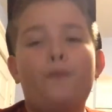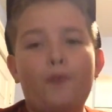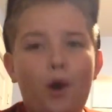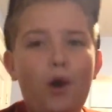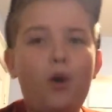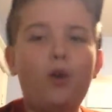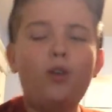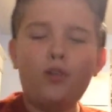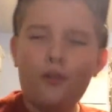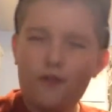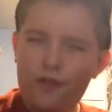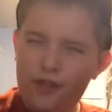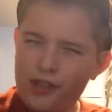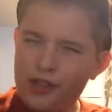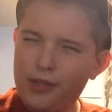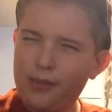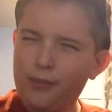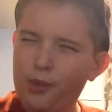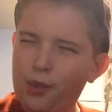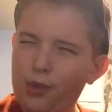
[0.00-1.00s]
all of
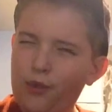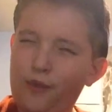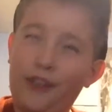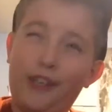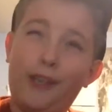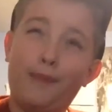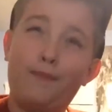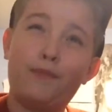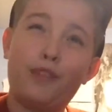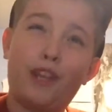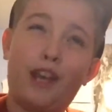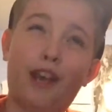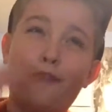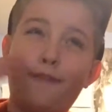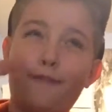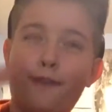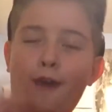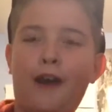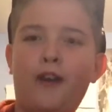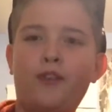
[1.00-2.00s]
this movie, I
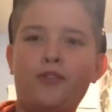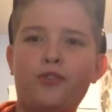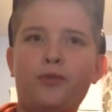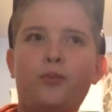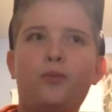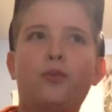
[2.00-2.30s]
found,